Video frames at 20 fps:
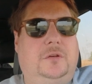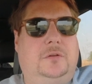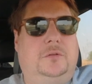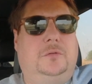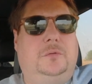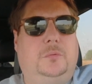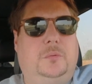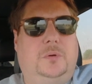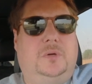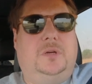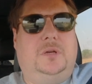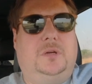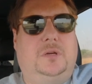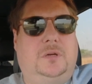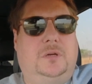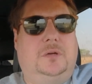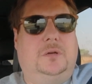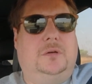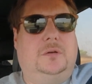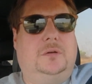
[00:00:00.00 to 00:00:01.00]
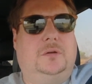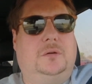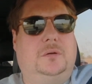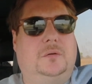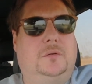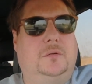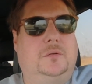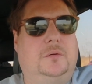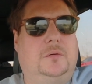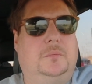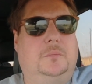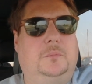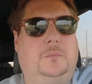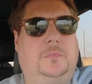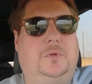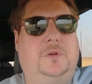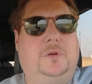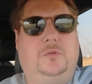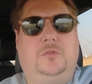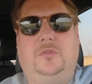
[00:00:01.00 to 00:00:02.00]
to
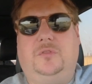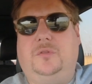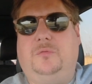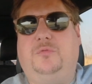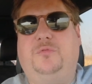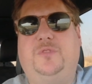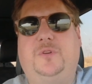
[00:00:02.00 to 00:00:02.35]
go to the